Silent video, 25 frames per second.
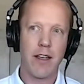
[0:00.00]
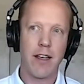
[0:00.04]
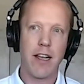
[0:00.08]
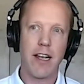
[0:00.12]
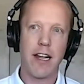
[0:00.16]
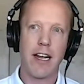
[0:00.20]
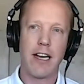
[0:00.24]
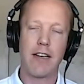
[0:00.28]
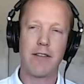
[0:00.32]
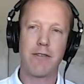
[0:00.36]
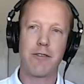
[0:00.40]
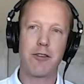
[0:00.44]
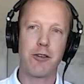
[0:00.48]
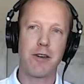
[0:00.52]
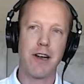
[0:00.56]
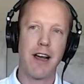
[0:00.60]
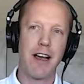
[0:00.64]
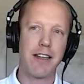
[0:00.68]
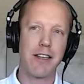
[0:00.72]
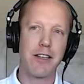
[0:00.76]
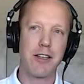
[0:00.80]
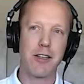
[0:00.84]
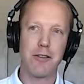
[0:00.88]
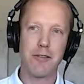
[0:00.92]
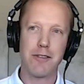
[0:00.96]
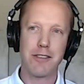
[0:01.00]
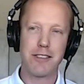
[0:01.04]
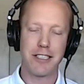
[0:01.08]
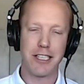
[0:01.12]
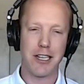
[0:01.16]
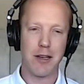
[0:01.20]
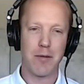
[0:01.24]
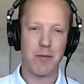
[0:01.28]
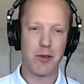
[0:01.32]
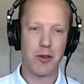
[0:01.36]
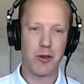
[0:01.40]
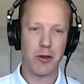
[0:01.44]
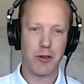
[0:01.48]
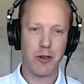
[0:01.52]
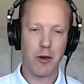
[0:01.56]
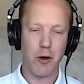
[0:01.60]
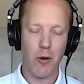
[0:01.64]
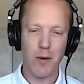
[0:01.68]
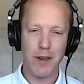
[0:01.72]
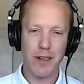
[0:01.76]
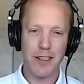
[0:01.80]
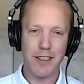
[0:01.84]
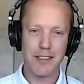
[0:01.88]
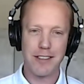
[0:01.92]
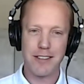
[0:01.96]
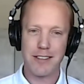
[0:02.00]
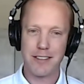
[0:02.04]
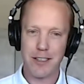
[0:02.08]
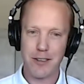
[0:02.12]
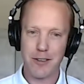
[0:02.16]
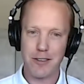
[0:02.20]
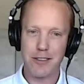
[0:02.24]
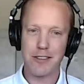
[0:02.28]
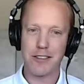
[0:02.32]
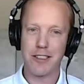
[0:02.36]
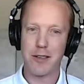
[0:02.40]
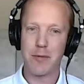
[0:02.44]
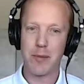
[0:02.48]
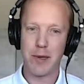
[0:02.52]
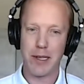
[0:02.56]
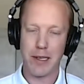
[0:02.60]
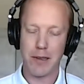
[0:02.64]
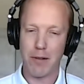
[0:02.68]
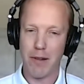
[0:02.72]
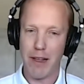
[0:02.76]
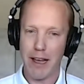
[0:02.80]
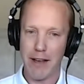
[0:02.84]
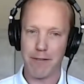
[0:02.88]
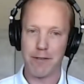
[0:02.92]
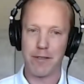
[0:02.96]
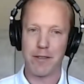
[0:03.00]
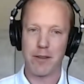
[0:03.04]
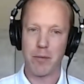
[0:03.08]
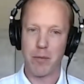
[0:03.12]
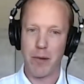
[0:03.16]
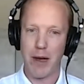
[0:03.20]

And if you're not using them, you're going to seriously be left